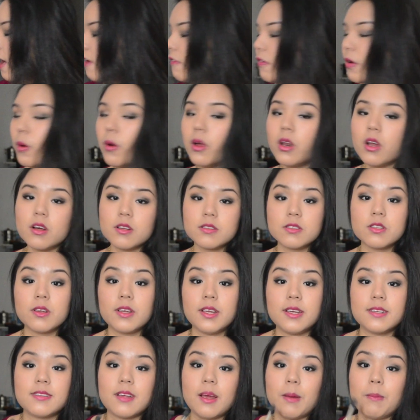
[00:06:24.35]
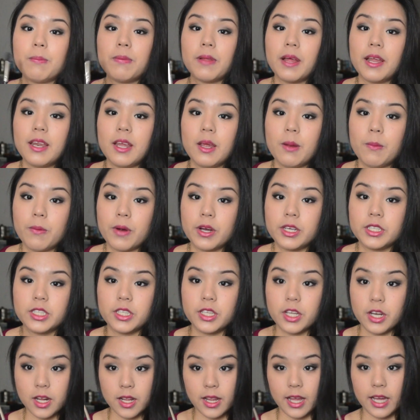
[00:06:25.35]
Everyone also needs a blending brush in
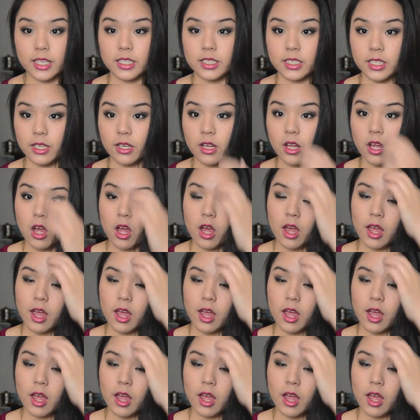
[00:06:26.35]
the collection